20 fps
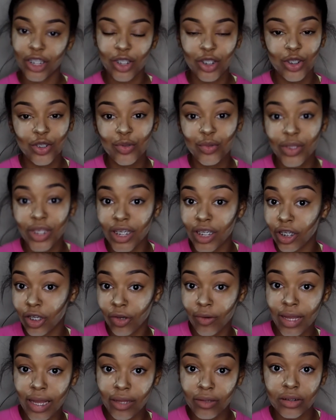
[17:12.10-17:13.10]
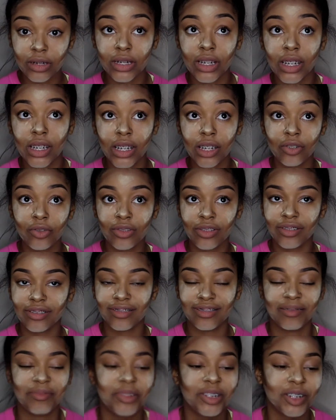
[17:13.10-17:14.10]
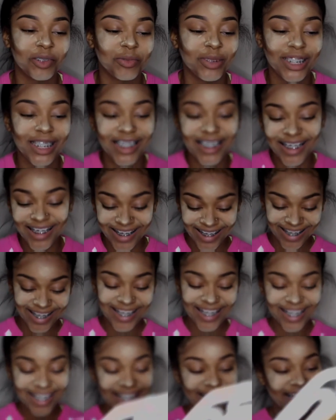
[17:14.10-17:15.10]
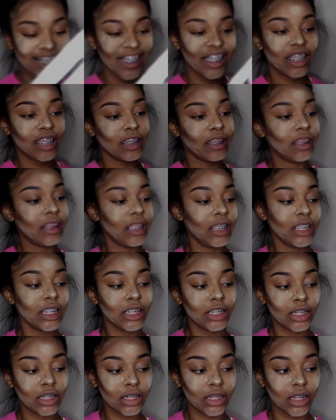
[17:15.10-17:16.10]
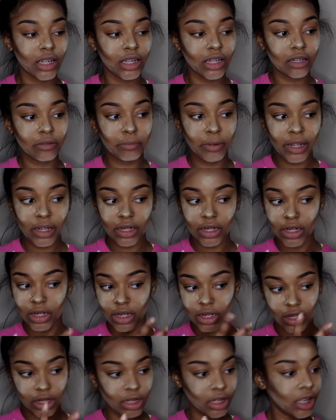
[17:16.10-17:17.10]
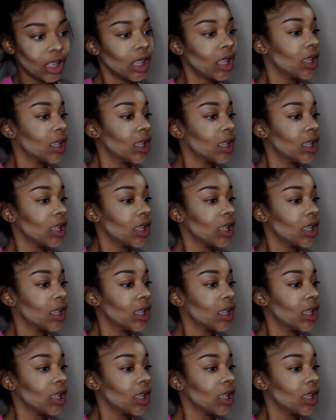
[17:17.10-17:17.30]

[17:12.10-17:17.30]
You can go outside. I'm just playing. This is basically